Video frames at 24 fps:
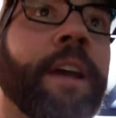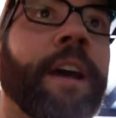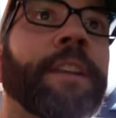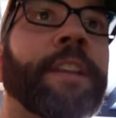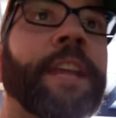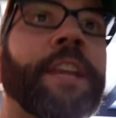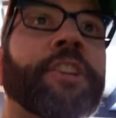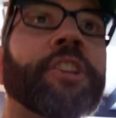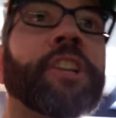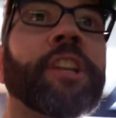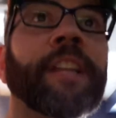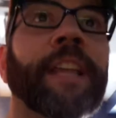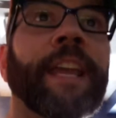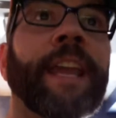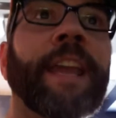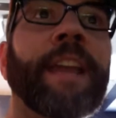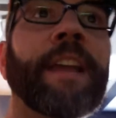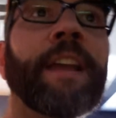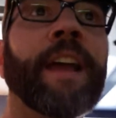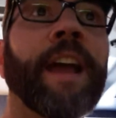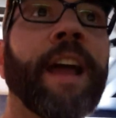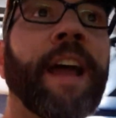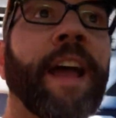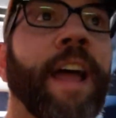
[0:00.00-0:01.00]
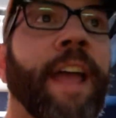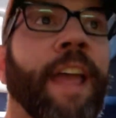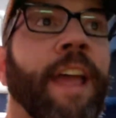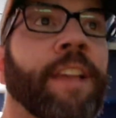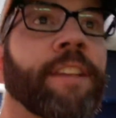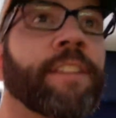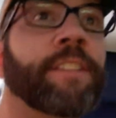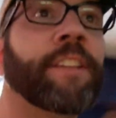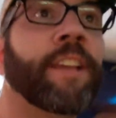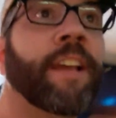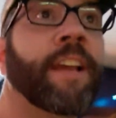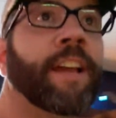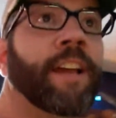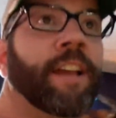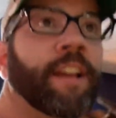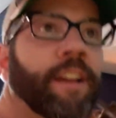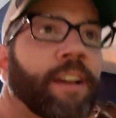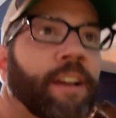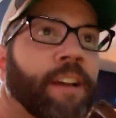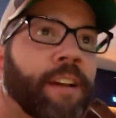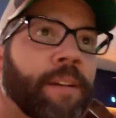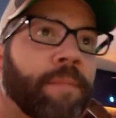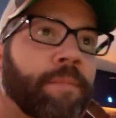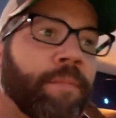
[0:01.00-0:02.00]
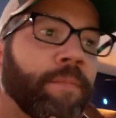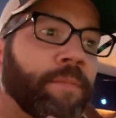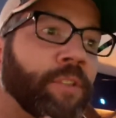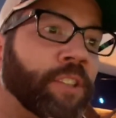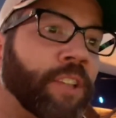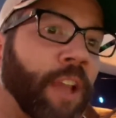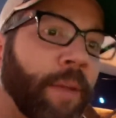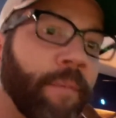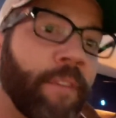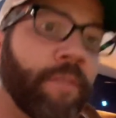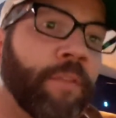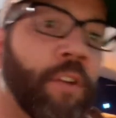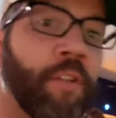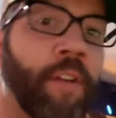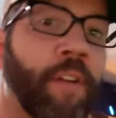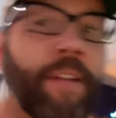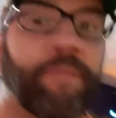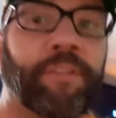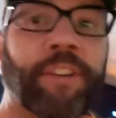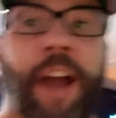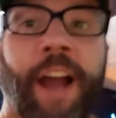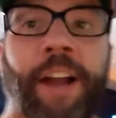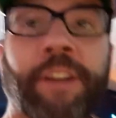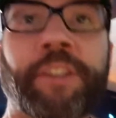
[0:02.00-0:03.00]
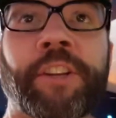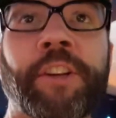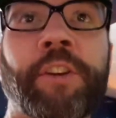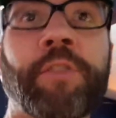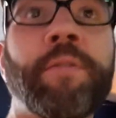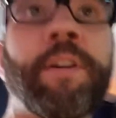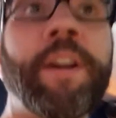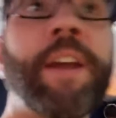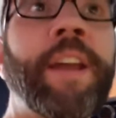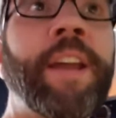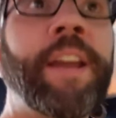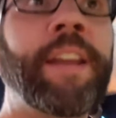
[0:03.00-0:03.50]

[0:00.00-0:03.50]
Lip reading: Additionally, some of you I've talked to,